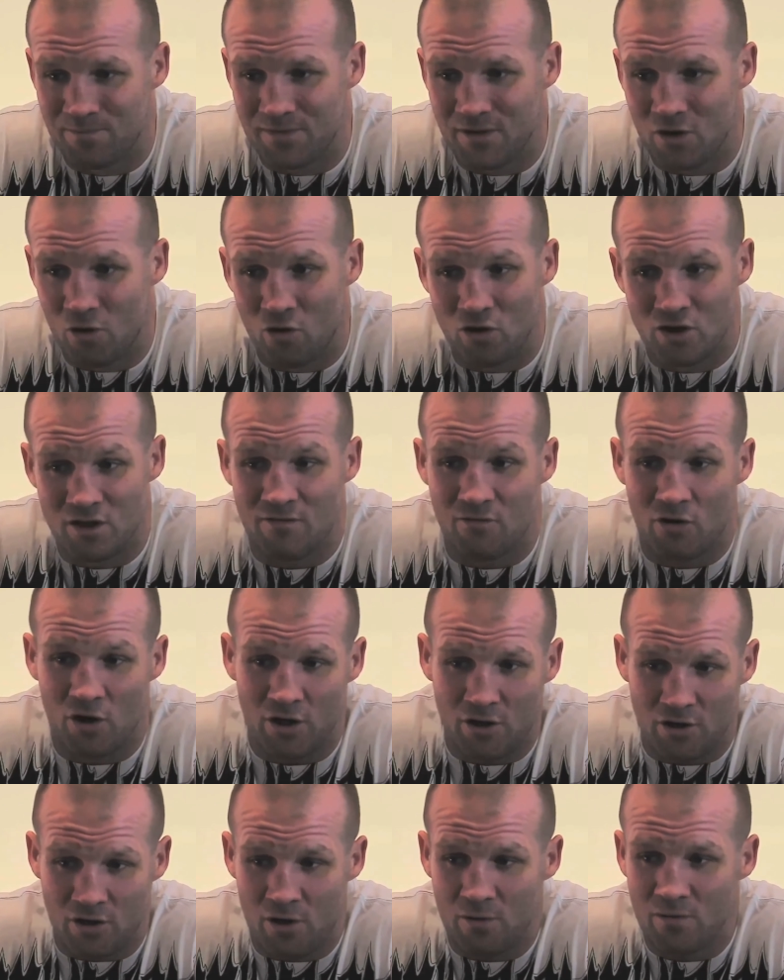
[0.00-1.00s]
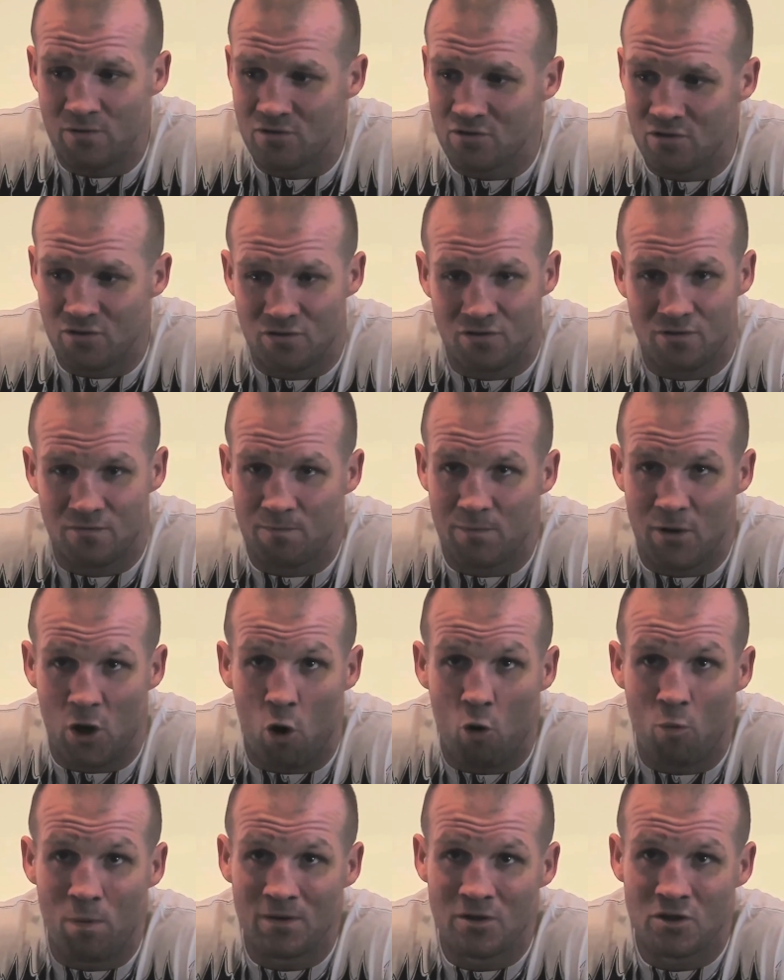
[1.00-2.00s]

All you've got to do is just be open